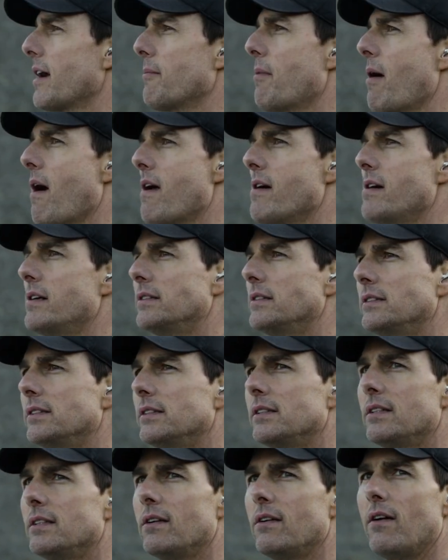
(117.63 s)
determined to
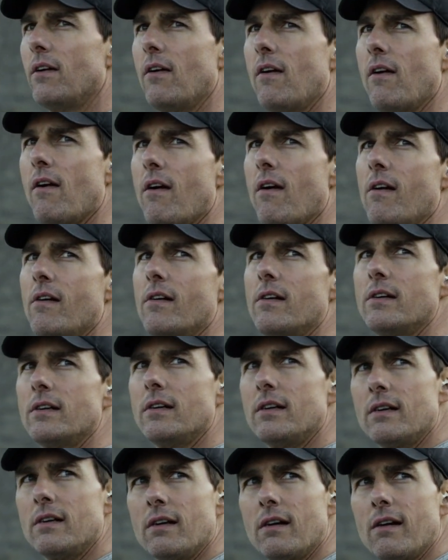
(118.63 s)
fix the problem on his
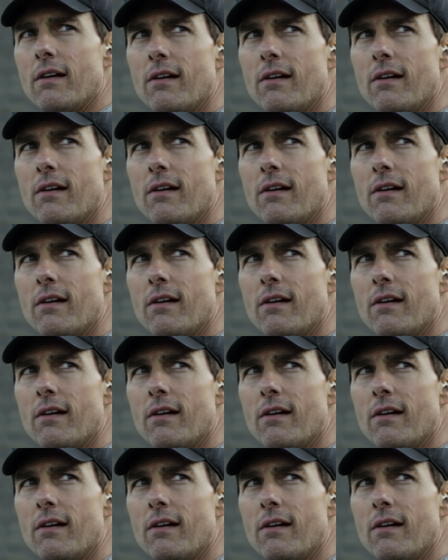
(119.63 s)
own.